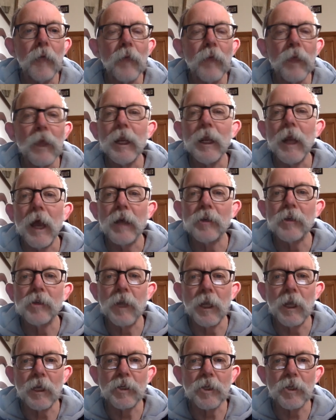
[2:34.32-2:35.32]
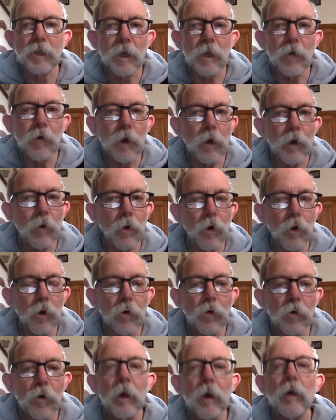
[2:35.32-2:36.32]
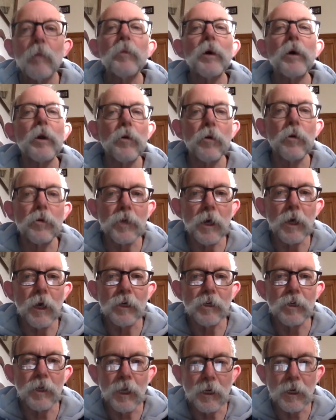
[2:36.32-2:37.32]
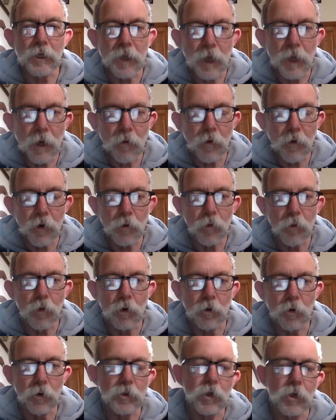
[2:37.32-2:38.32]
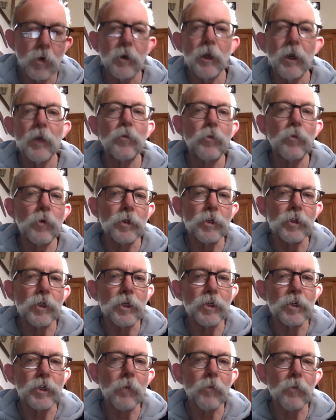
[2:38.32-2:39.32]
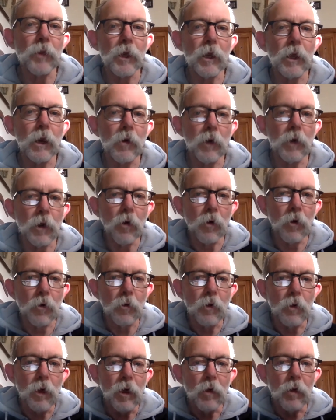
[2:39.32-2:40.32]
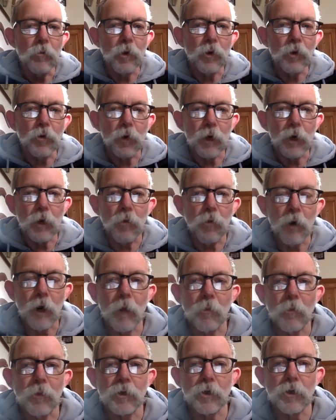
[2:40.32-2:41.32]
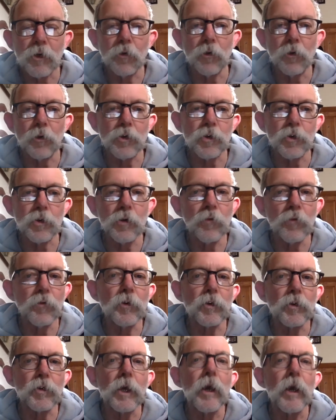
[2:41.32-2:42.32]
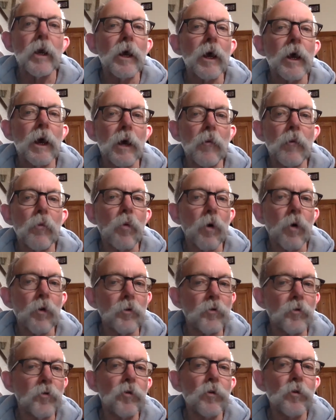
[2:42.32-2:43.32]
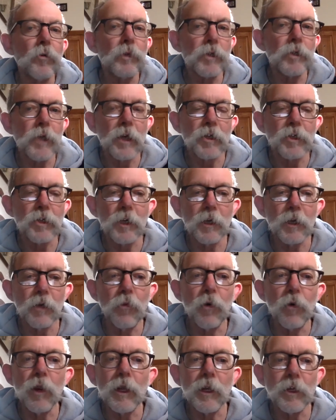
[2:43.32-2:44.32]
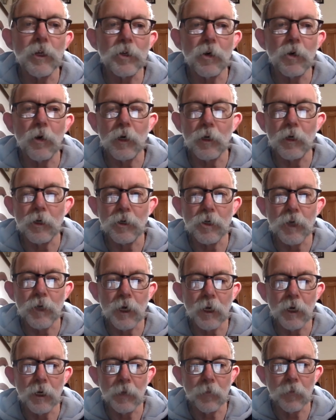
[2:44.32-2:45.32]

It has an exterior world, but it also has an interior world. So in other words, there's something going on between what happens on the surface and what the film is actually really trying to say.